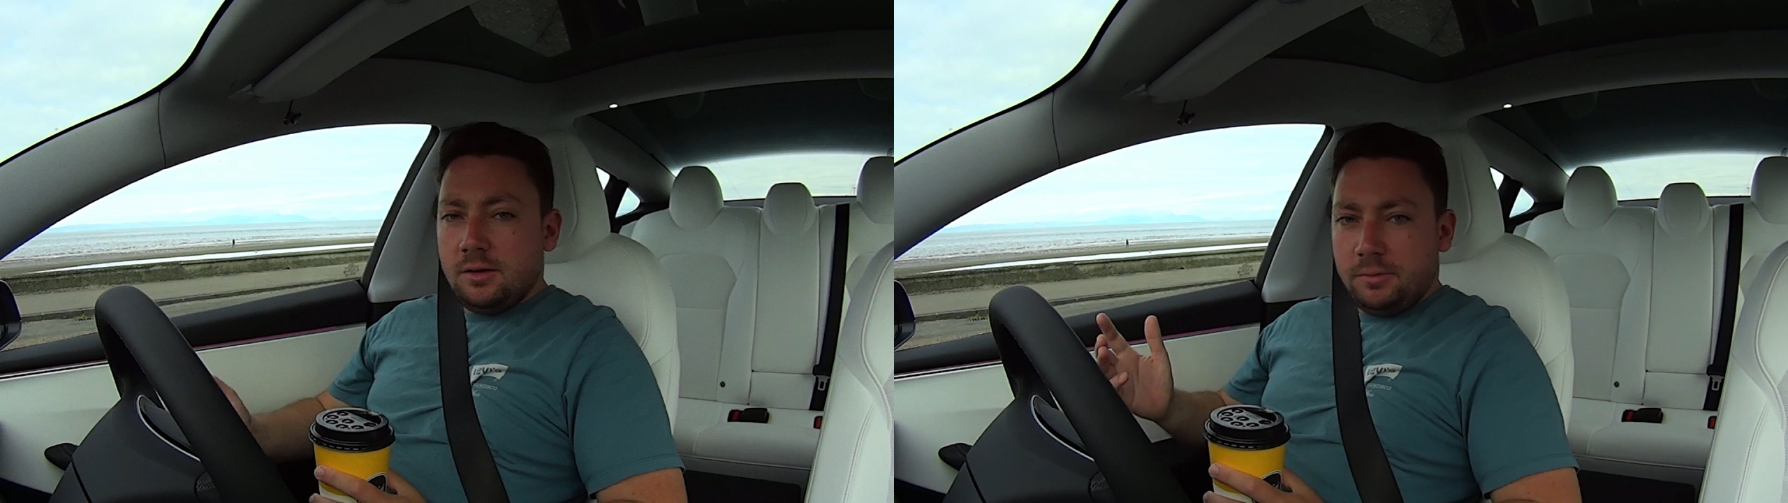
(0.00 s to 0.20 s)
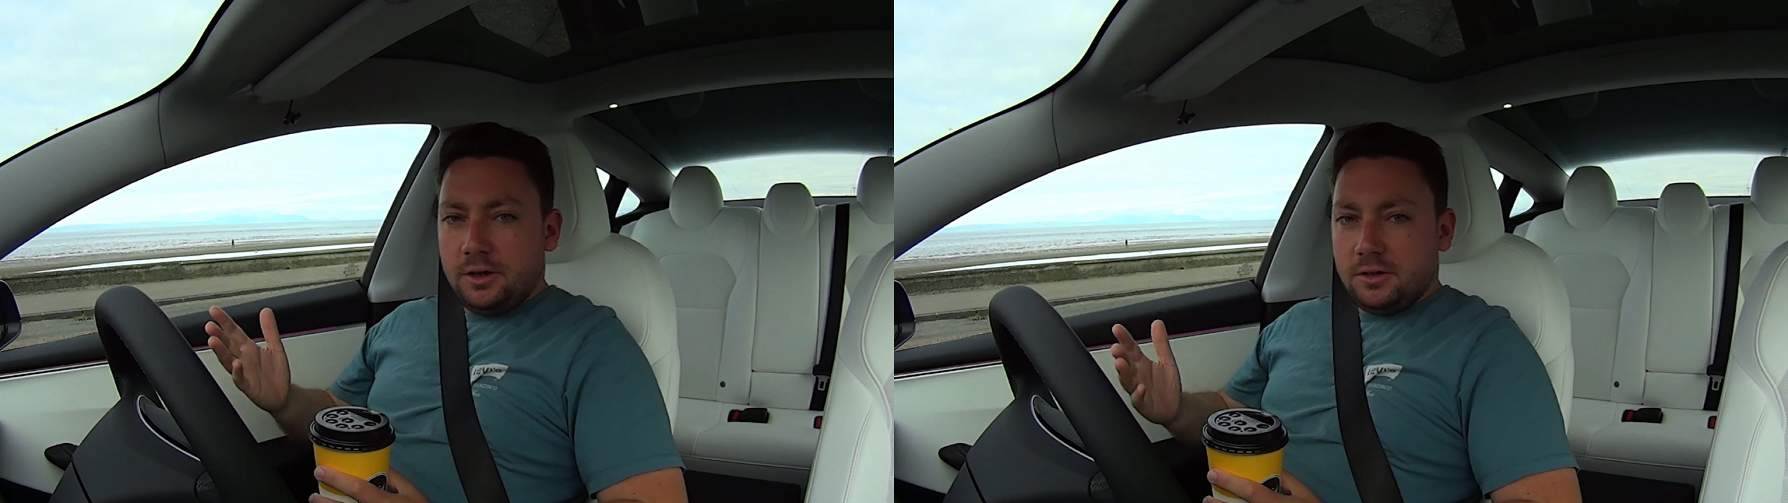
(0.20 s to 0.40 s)

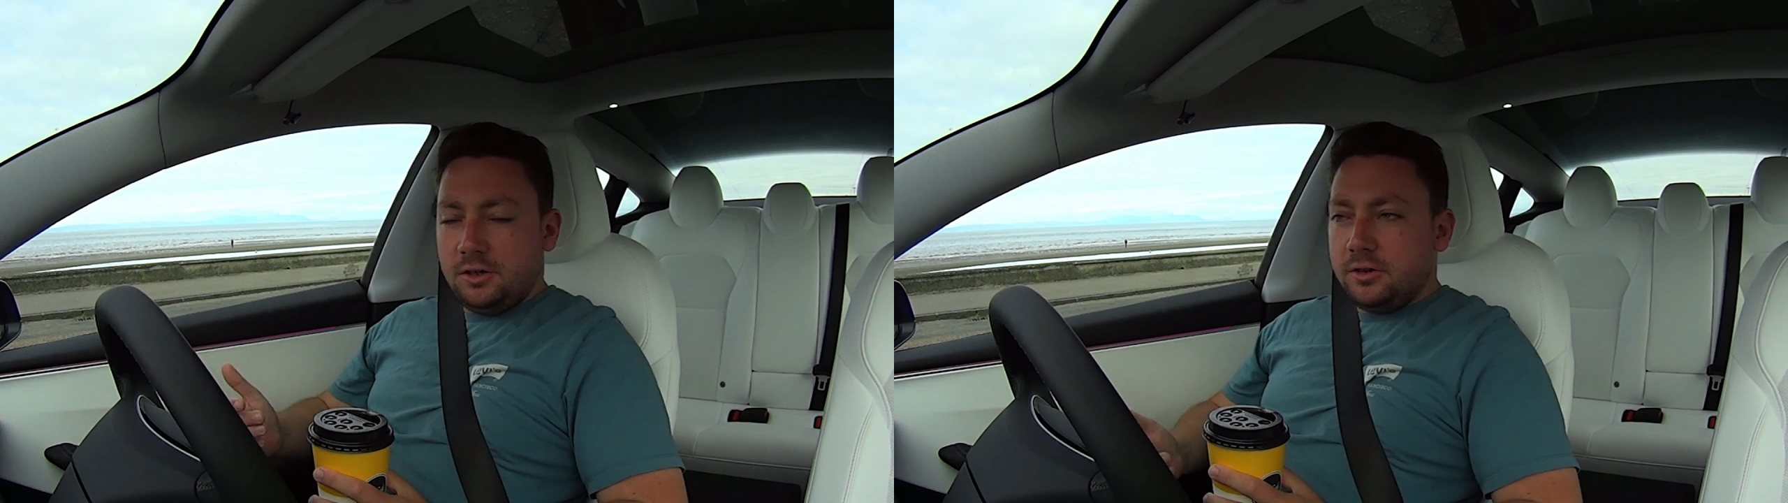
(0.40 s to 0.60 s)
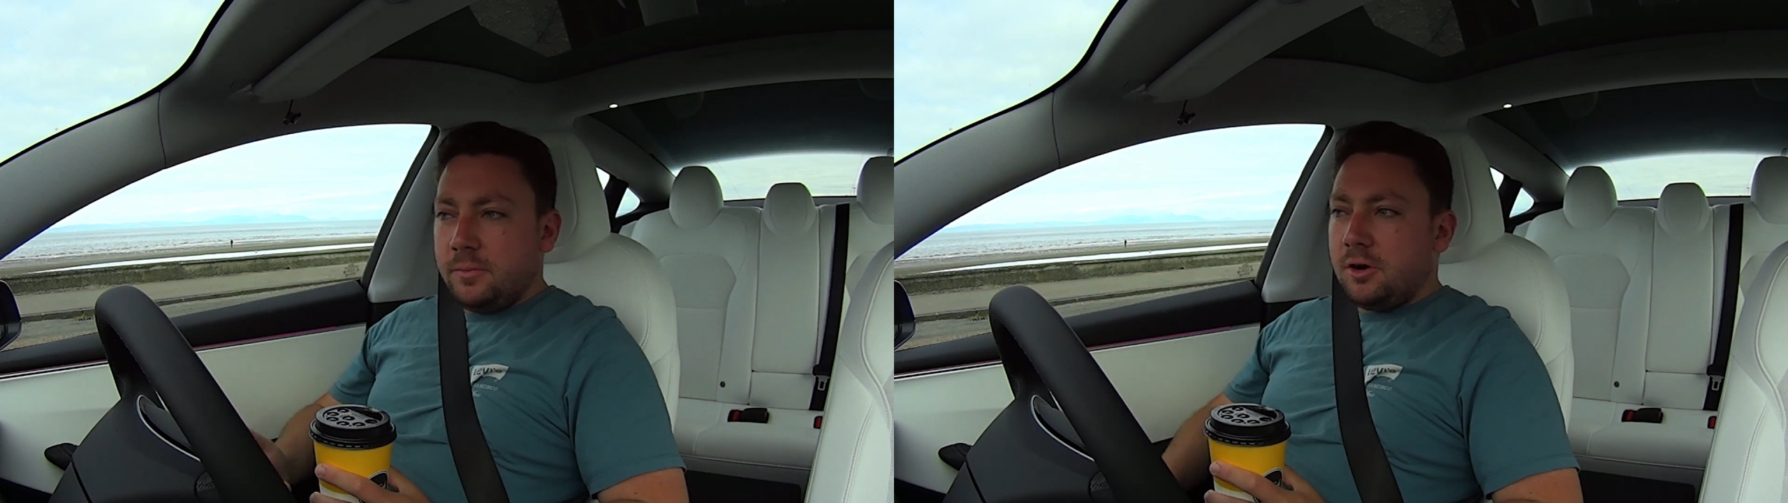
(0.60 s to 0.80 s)
But
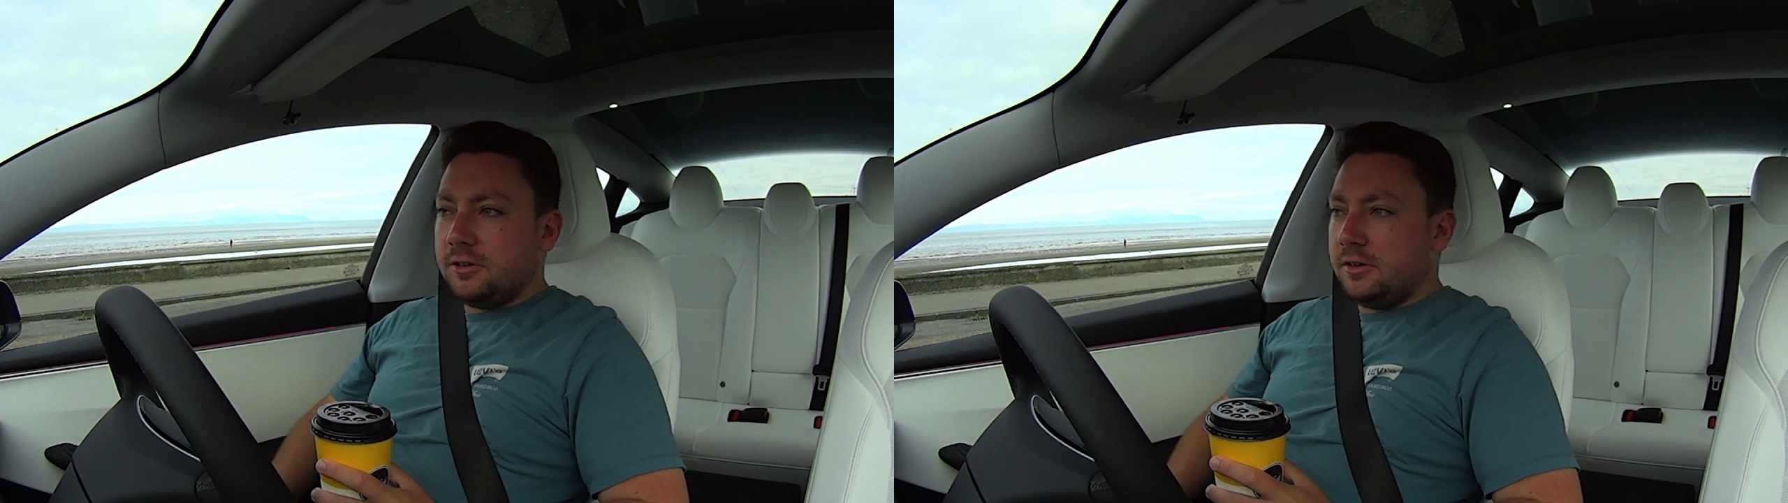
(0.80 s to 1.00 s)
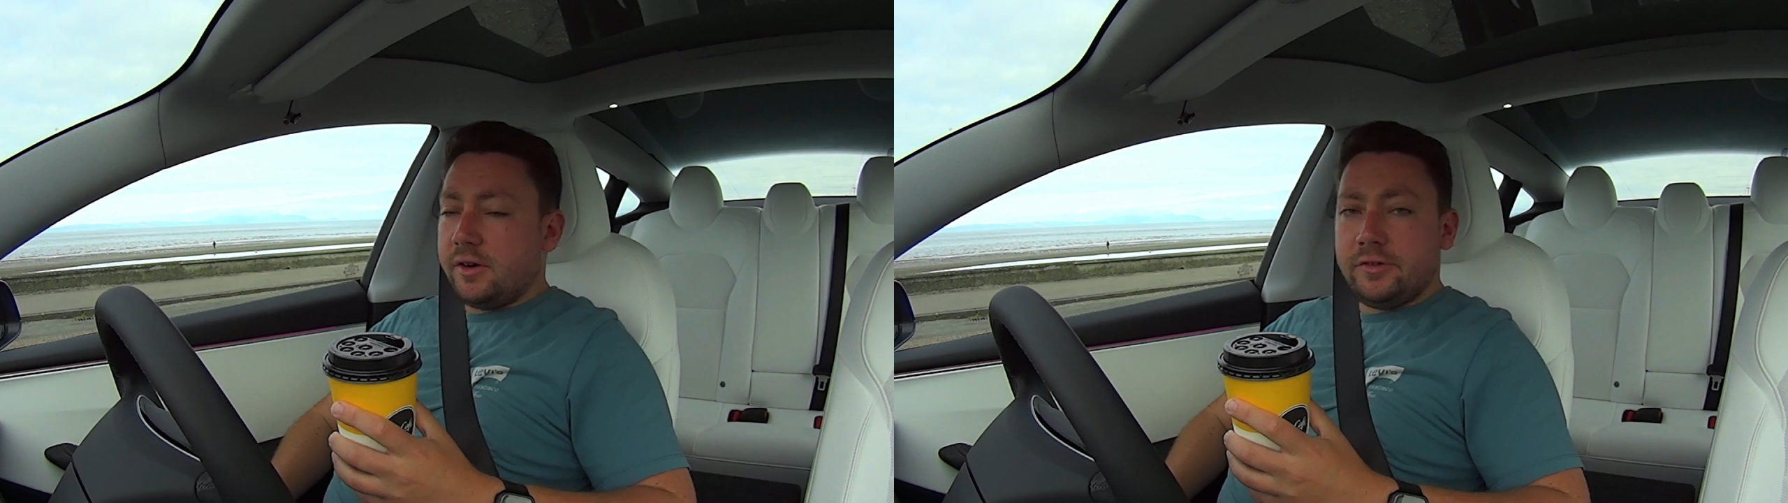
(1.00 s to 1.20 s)
good
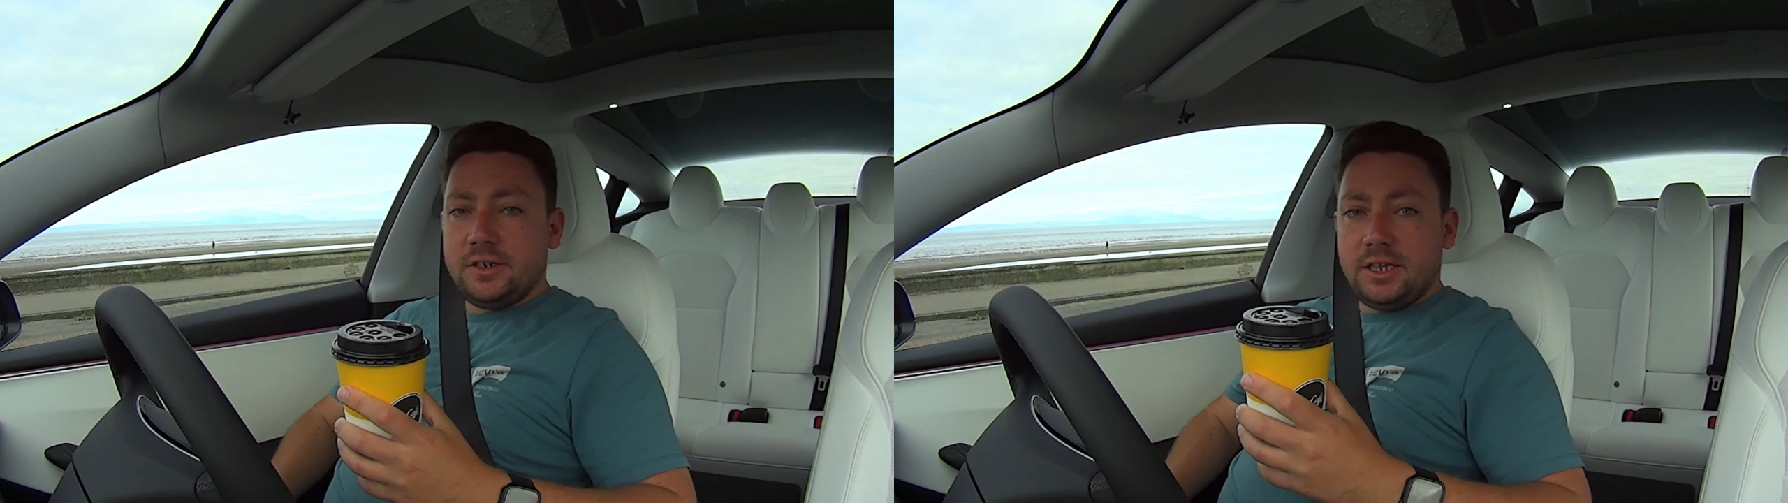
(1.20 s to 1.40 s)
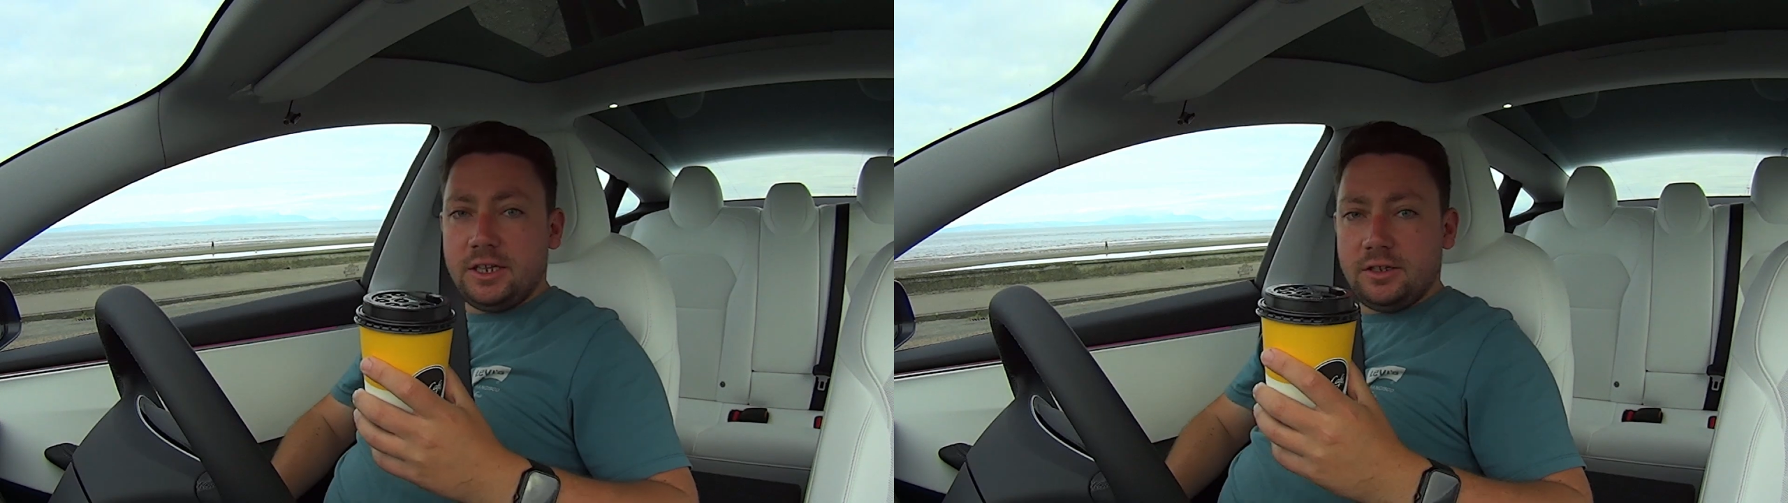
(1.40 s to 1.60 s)
morning. I've
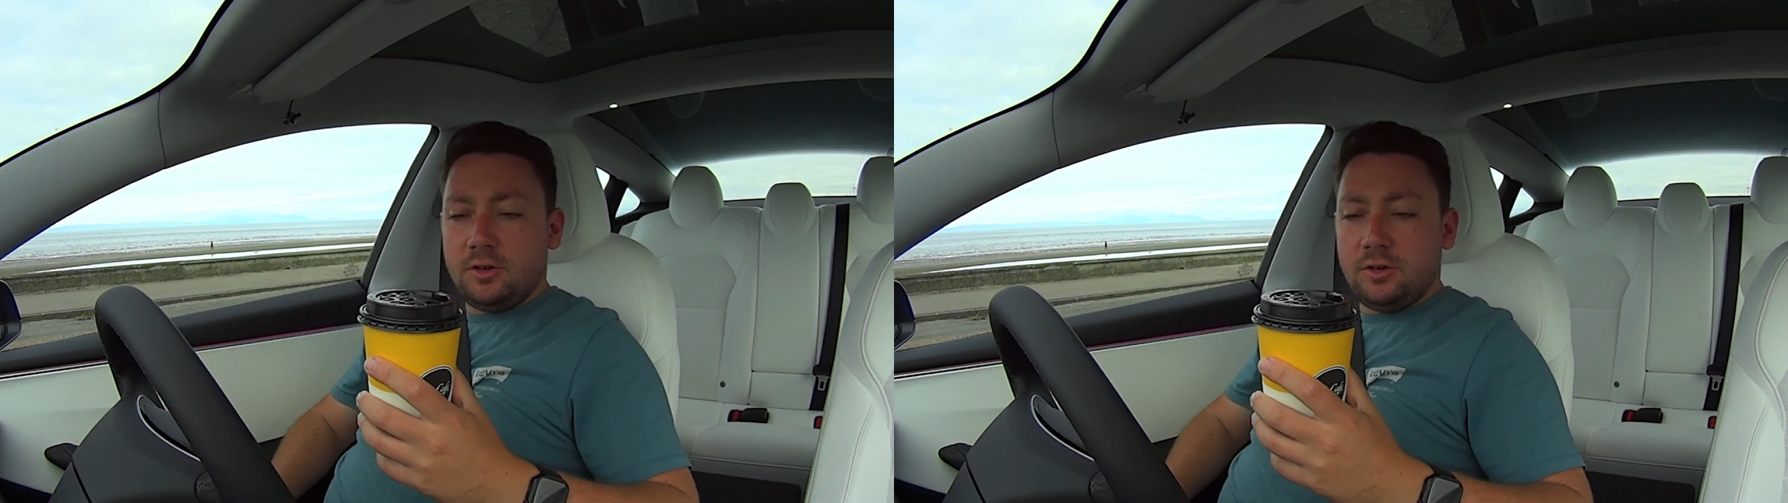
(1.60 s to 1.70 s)
already